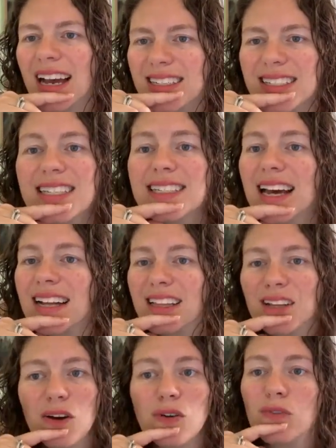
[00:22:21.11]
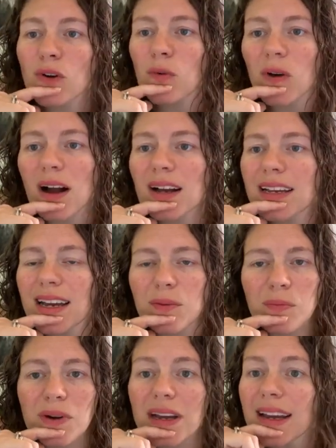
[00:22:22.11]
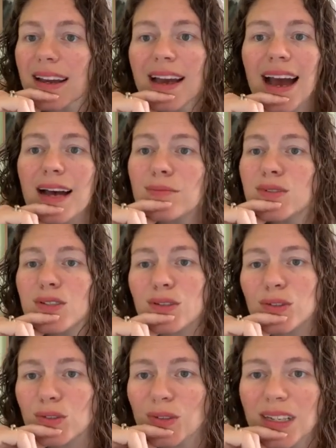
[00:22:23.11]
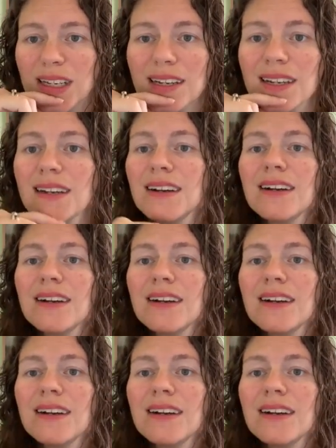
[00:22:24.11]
Yes, exactly. Go for a walk, get a break. Absolutely.